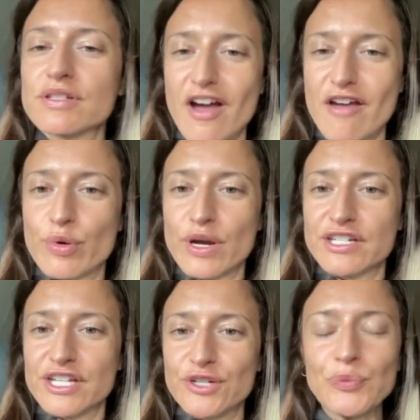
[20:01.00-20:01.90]

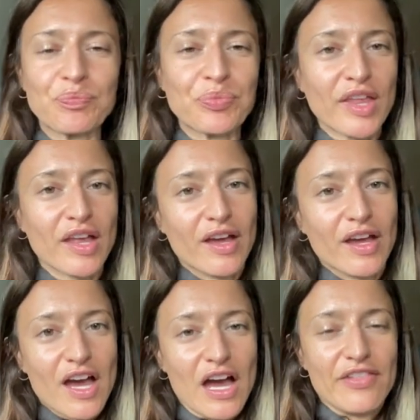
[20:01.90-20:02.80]
5.2
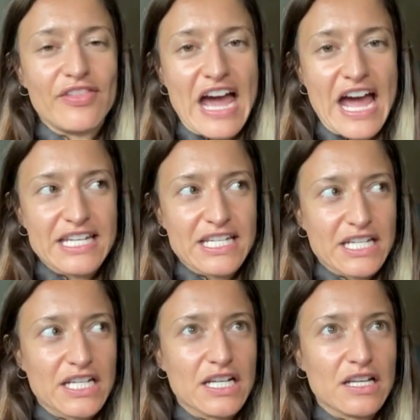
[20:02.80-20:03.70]
that
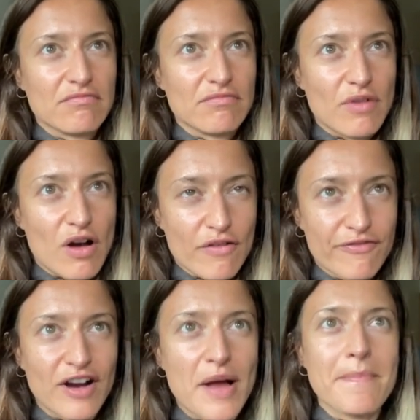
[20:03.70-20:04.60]
are
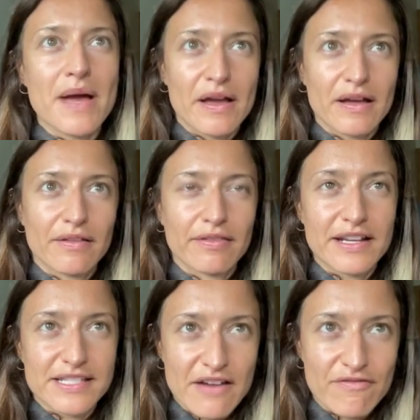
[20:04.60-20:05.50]
from
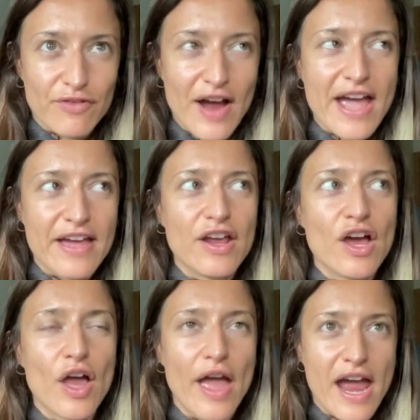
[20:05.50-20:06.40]
things I've read
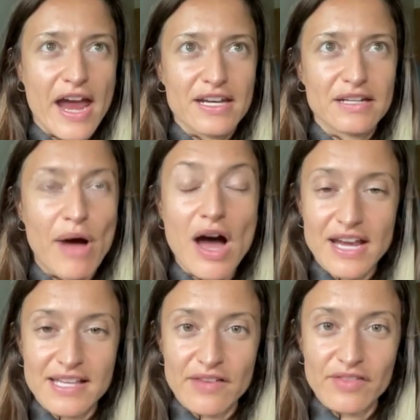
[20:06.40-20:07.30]
and
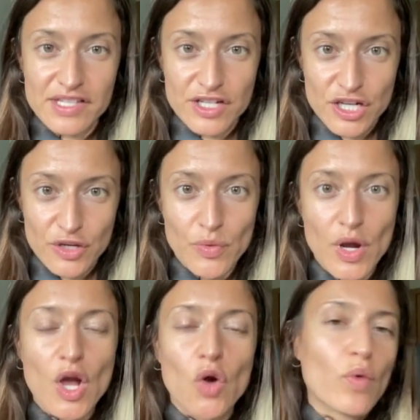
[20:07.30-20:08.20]
podcasts I've listened to,
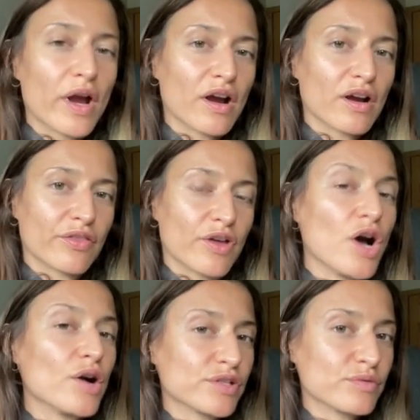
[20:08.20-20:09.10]
where the
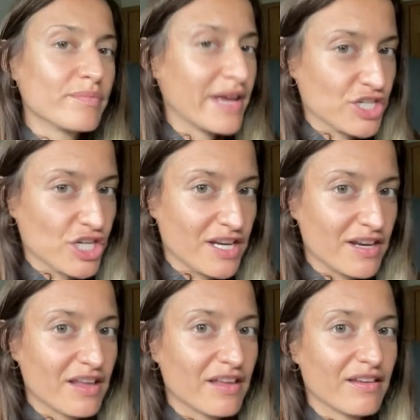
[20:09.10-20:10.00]
host will
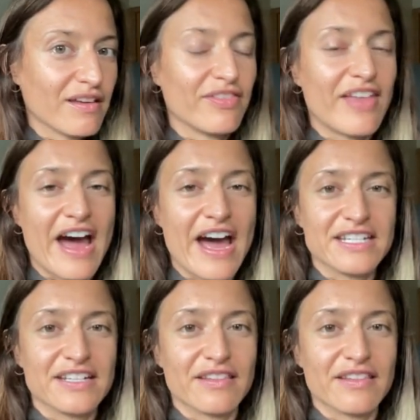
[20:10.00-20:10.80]
mention that